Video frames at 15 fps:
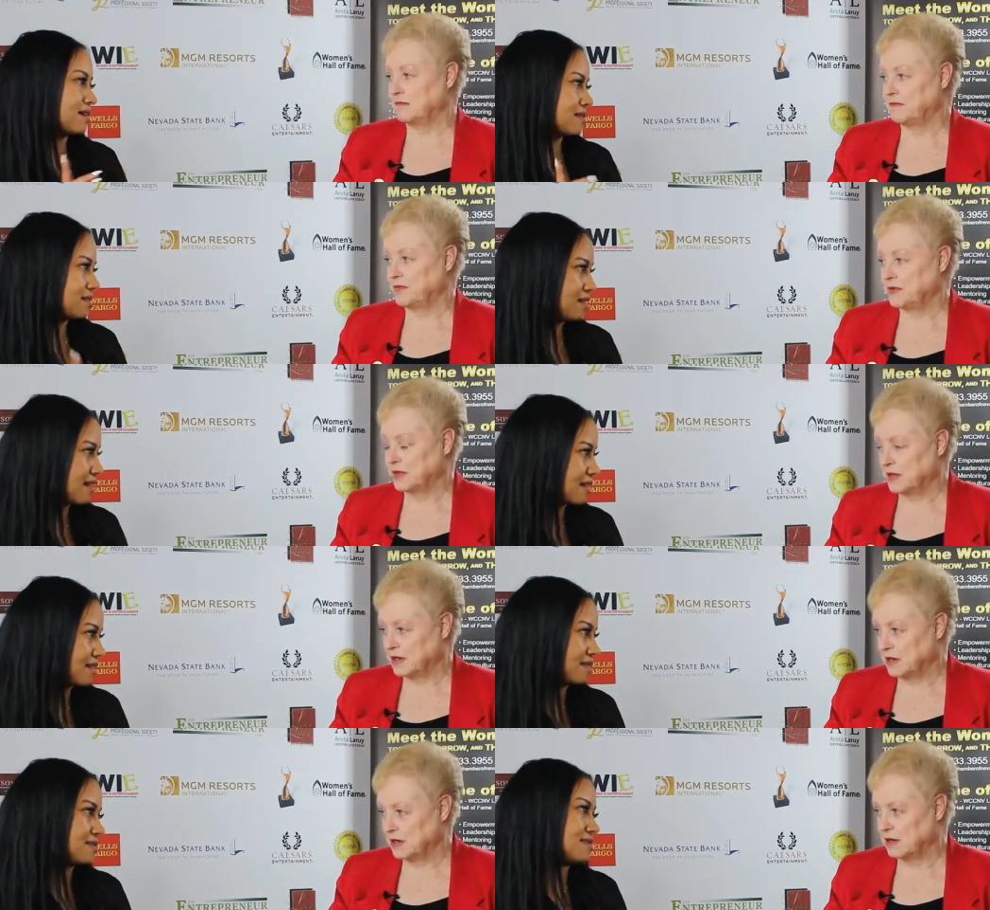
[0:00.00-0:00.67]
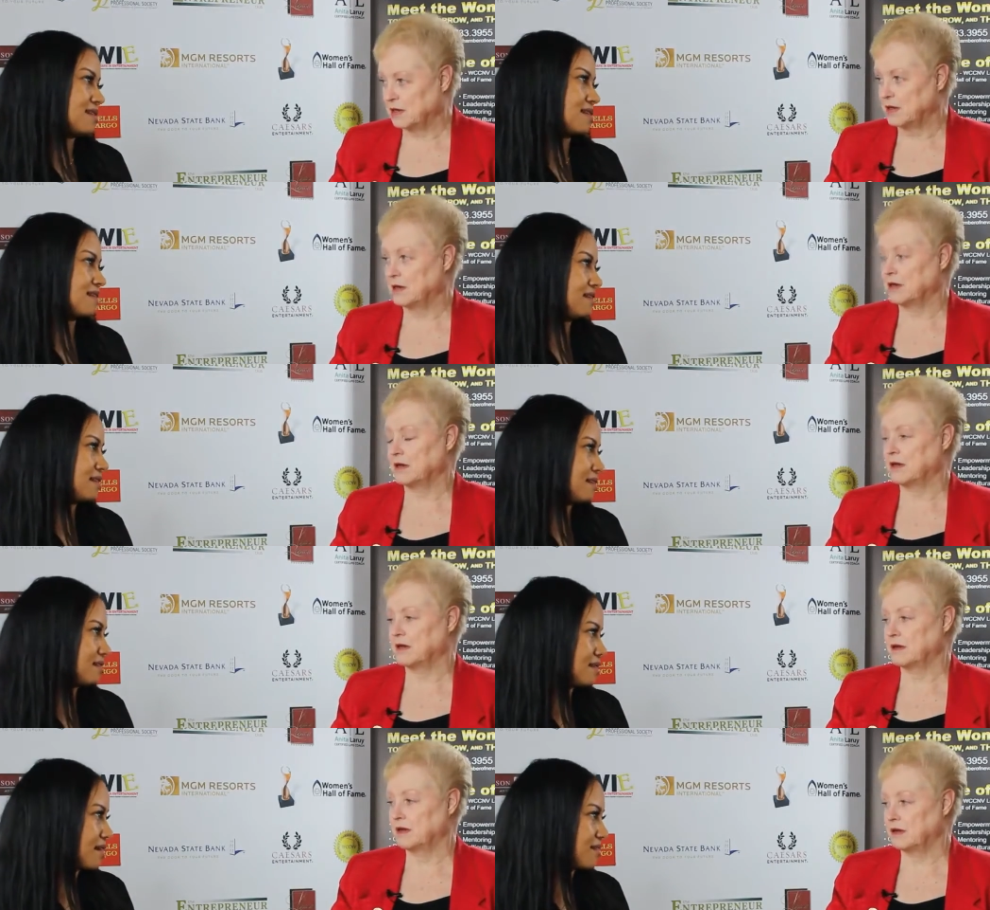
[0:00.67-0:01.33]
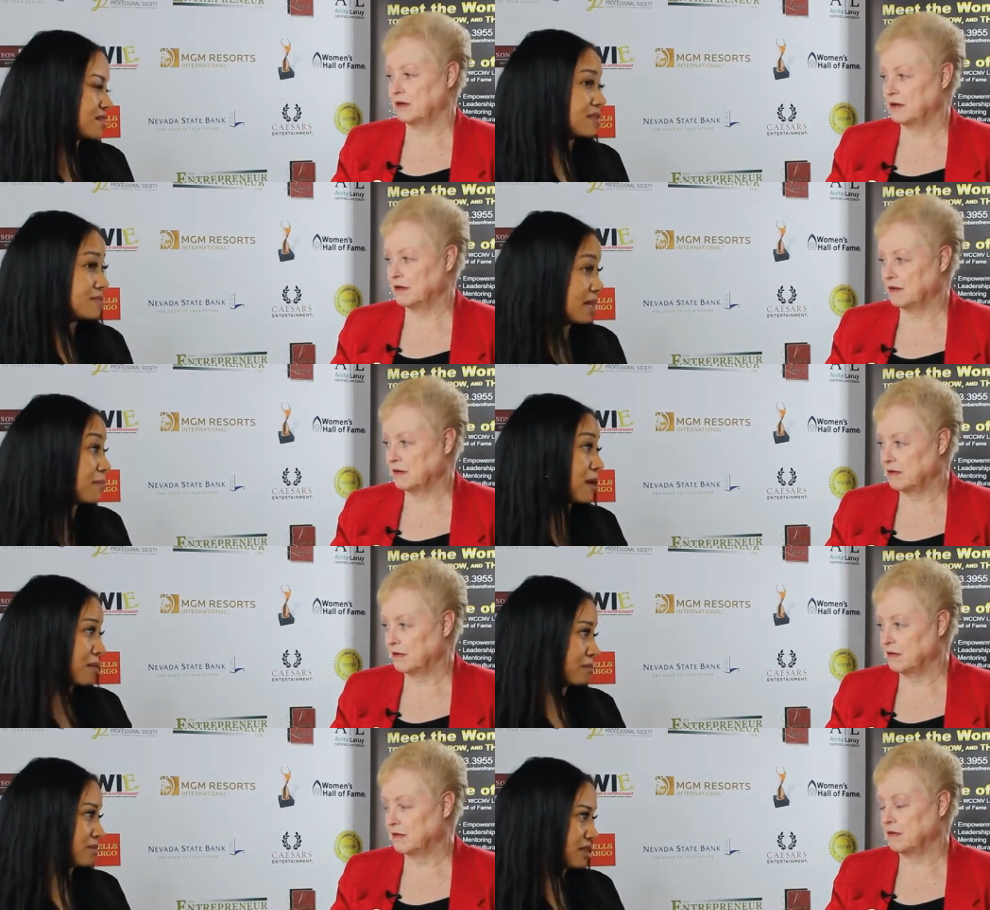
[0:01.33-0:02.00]
Speaker 1: like the Knights and the other teams,
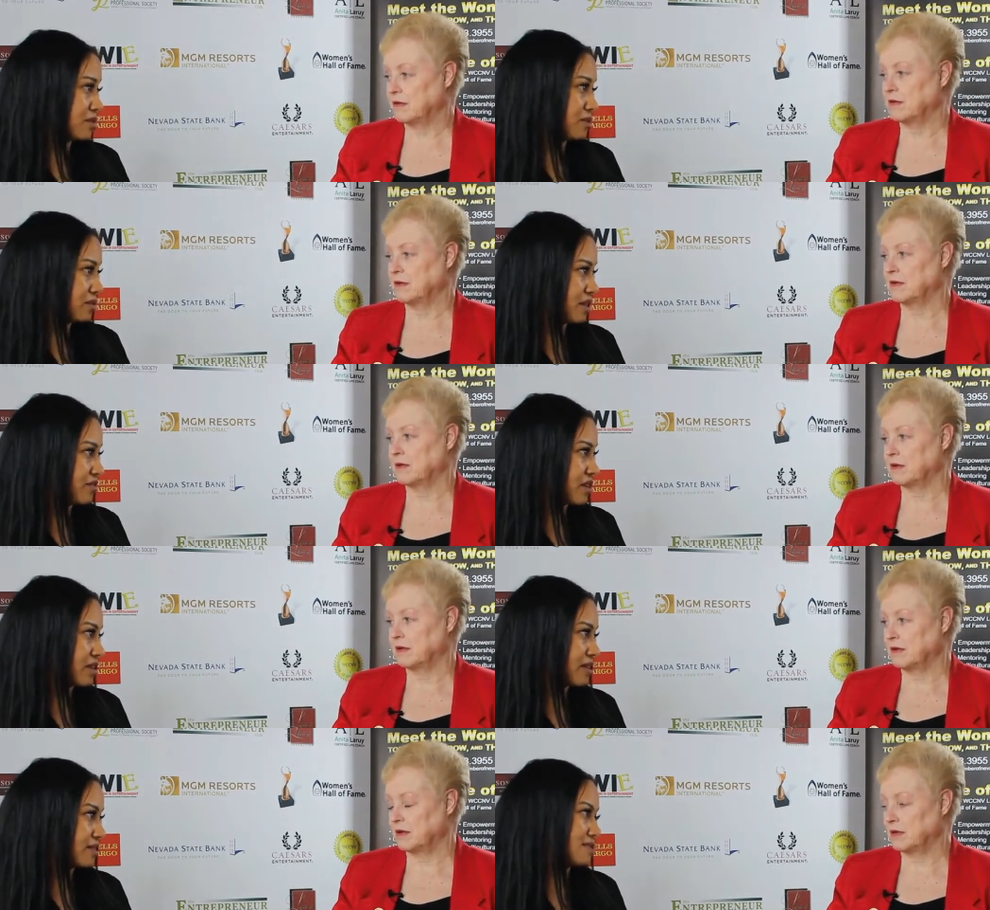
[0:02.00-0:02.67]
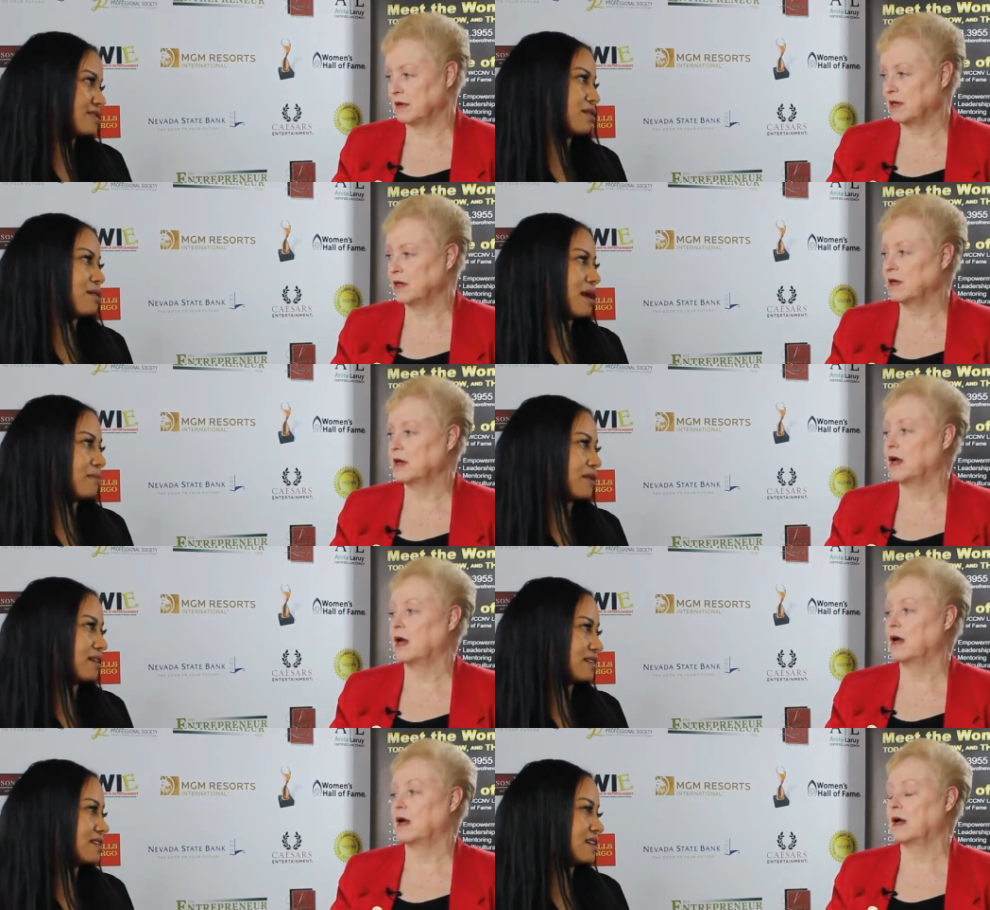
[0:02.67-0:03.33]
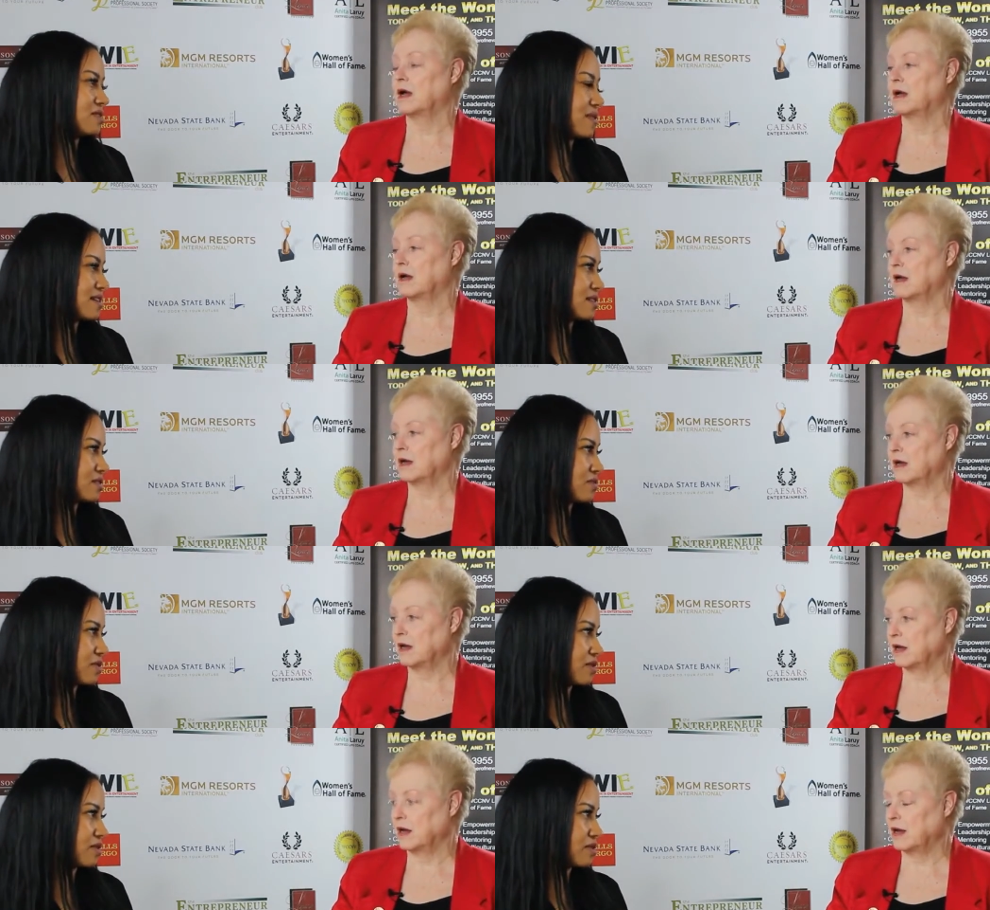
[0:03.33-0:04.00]
they probably do live here. So I'm going to touch
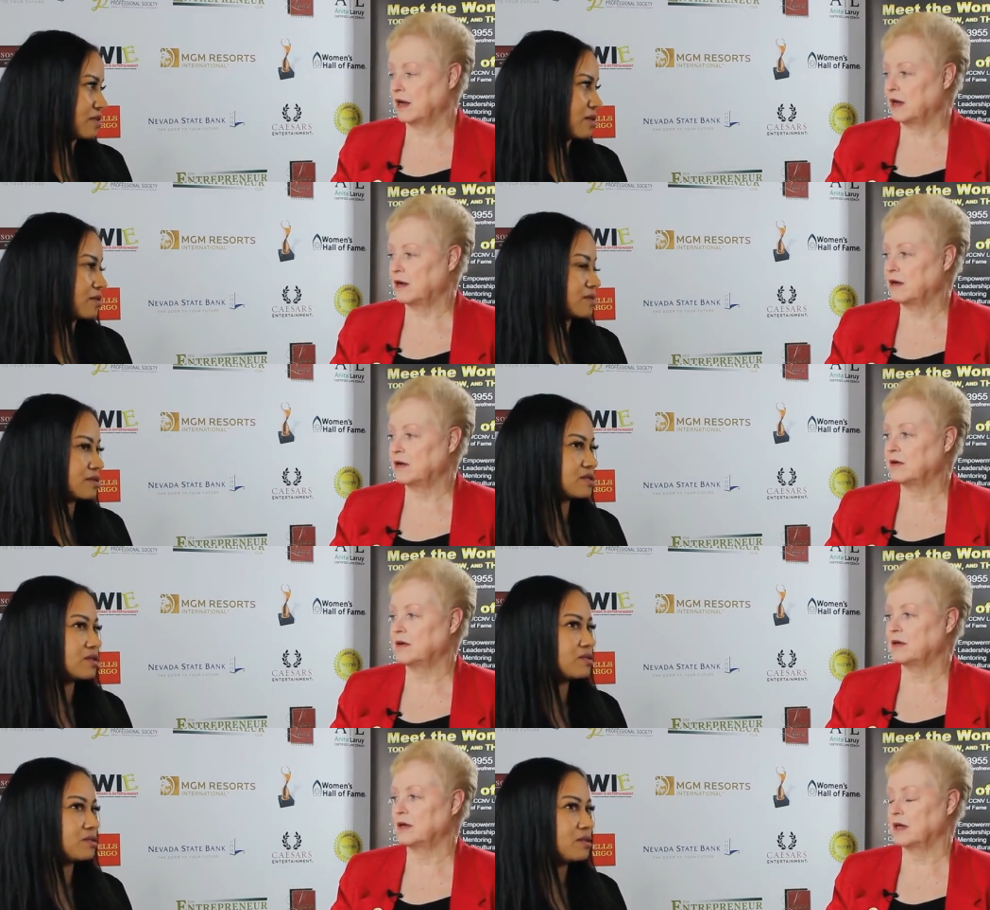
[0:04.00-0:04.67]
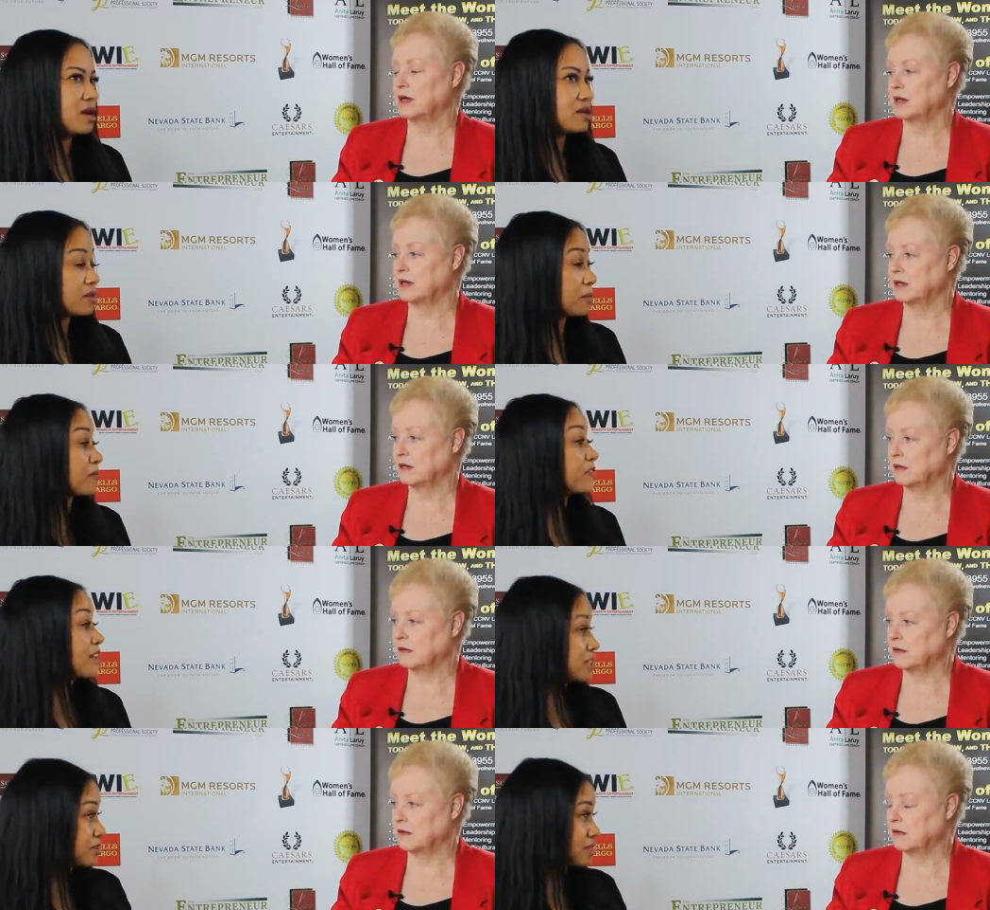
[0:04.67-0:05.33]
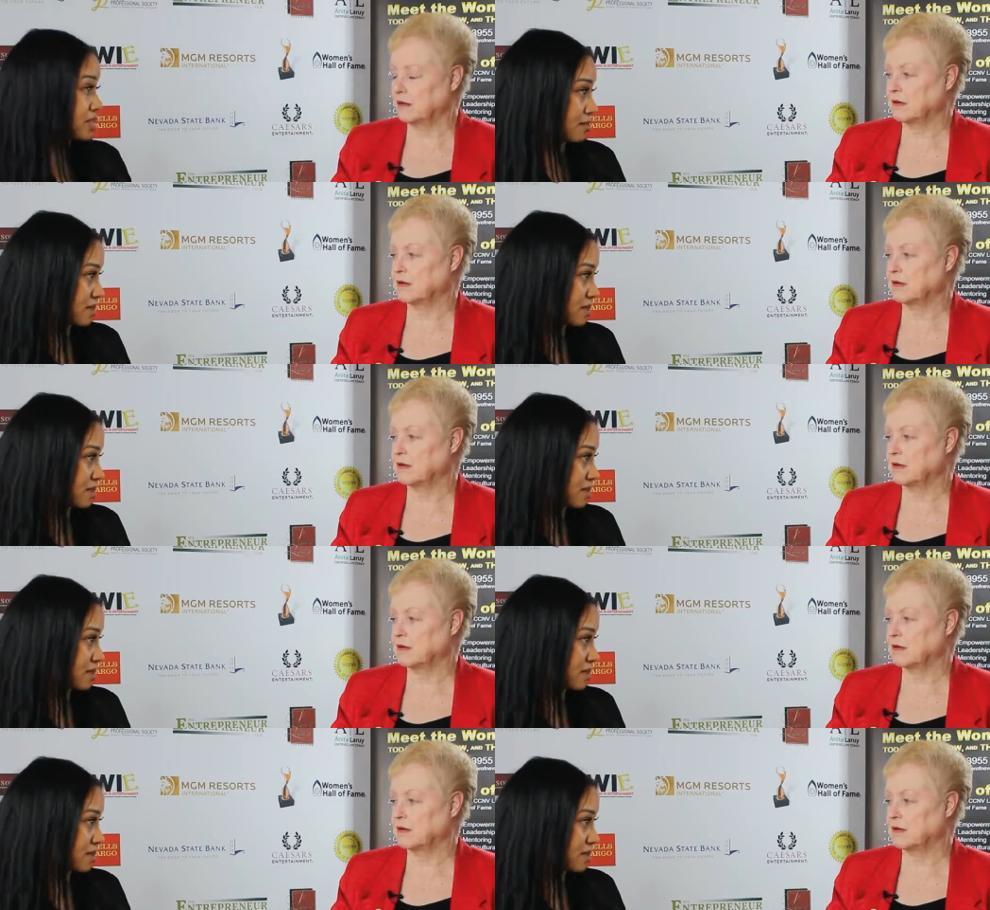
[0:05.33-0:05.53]
bases with oh, those two. Okay. The professional